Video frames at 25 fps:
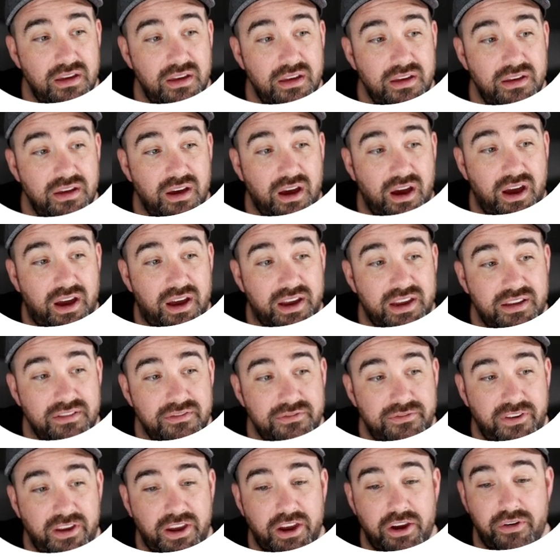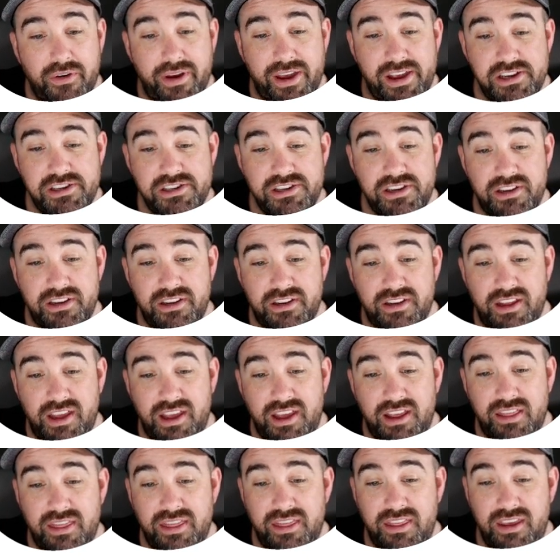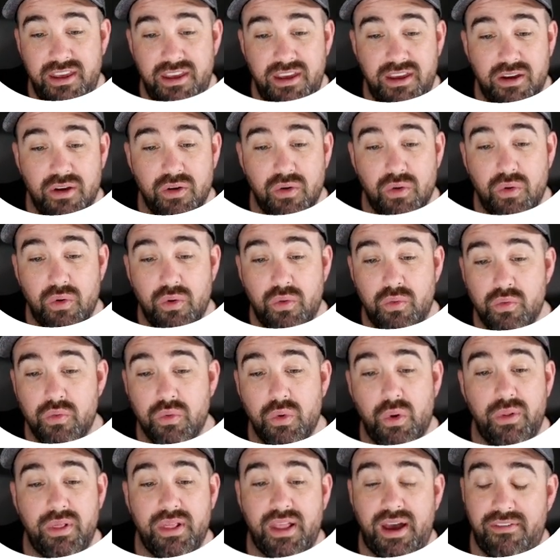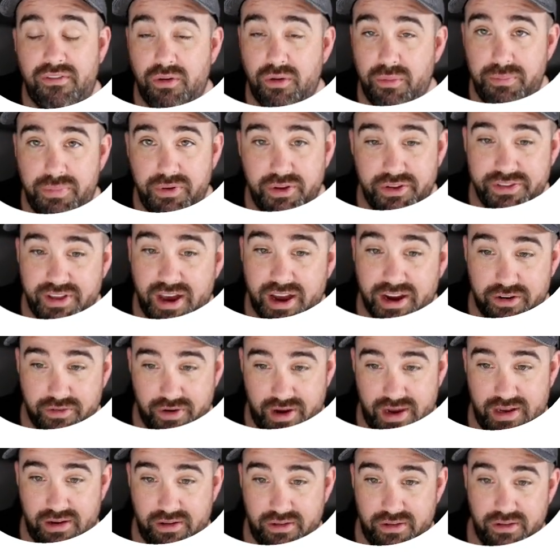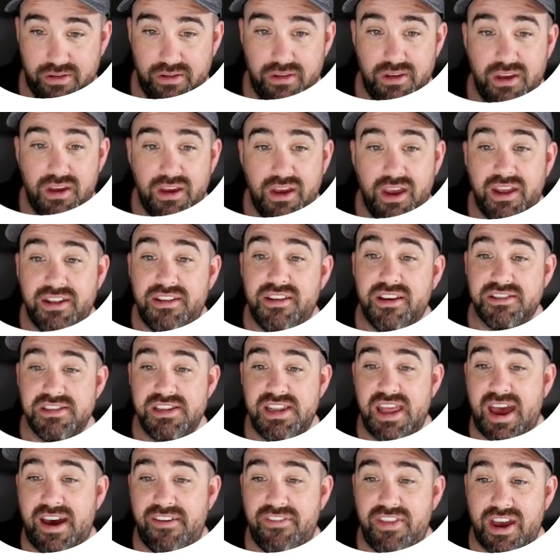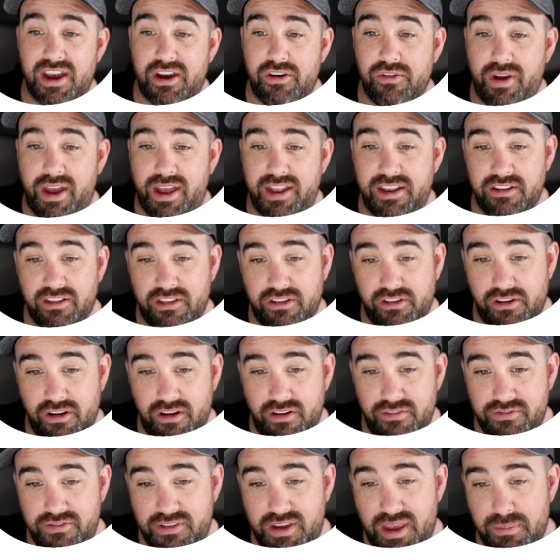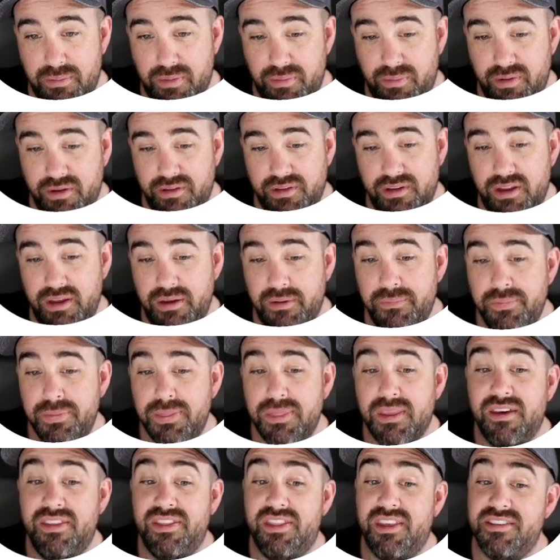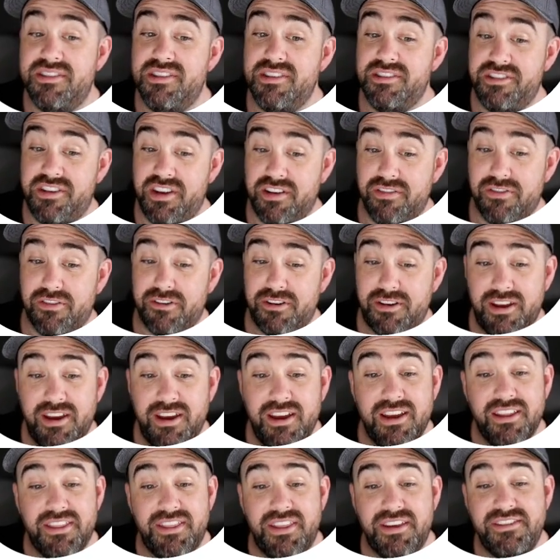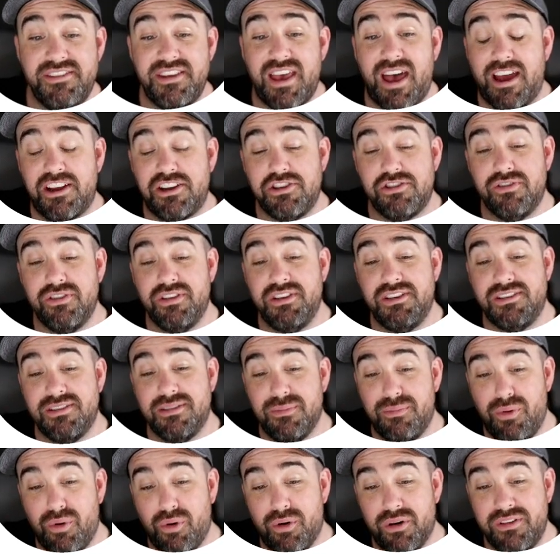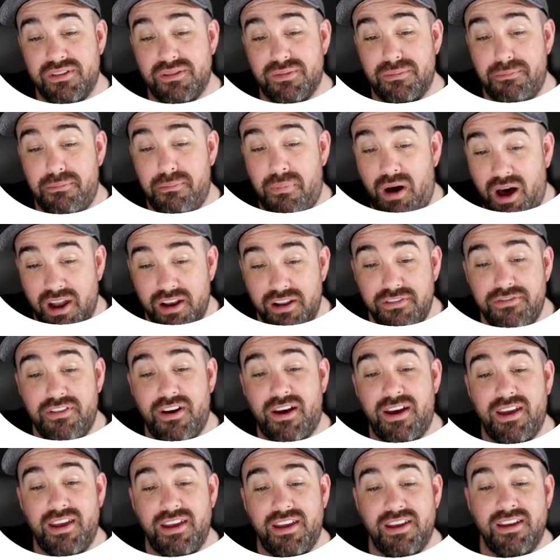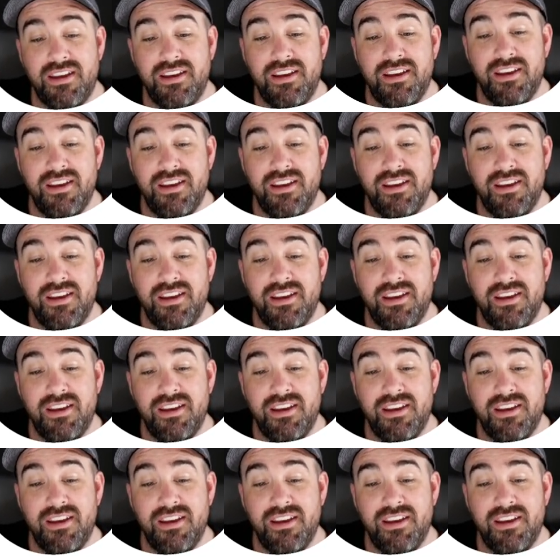uh, configuration in the root level build.gradle it doesn't have that granular of capability. This is different. This actually supports modifying